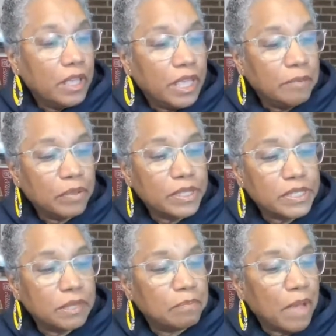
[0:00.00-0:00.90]

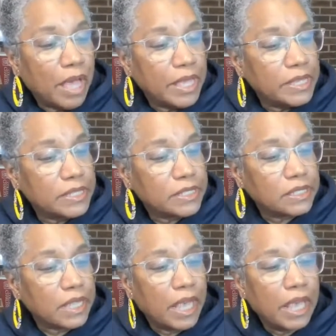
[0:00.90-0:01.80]
implicit
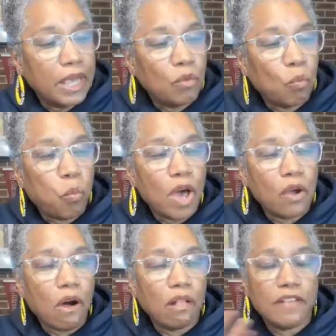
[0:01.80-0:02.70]
bias and what
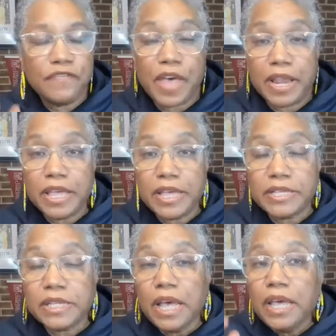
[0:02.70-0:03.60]
all of that is.